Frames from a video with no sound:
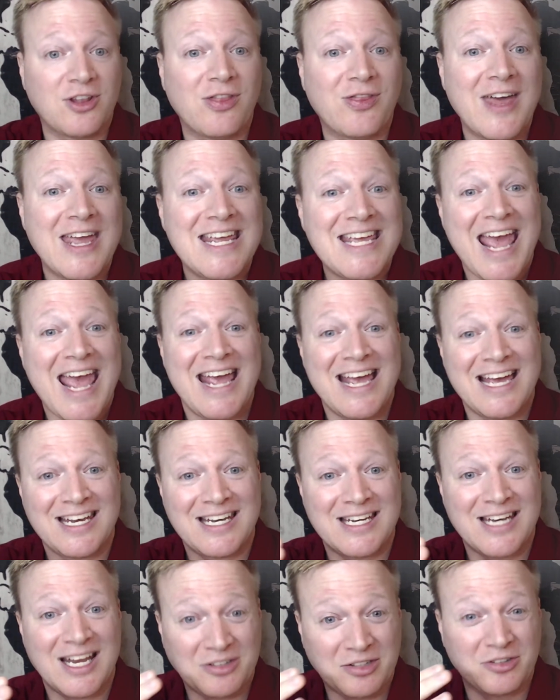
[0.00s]
they can't
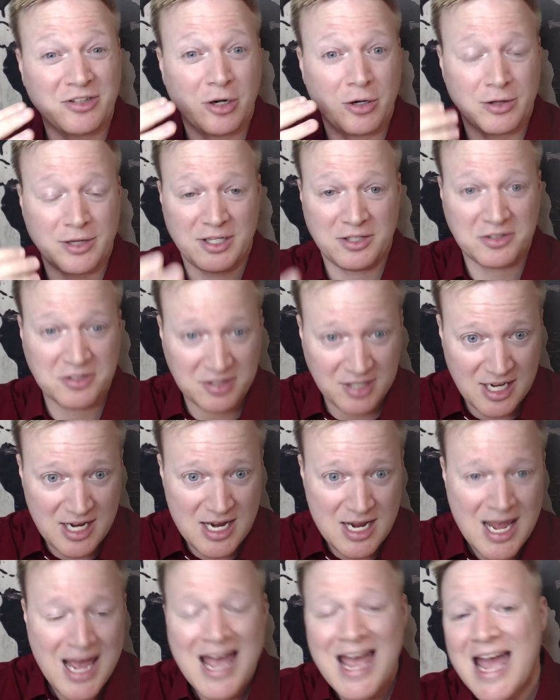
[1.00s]
necessarily see.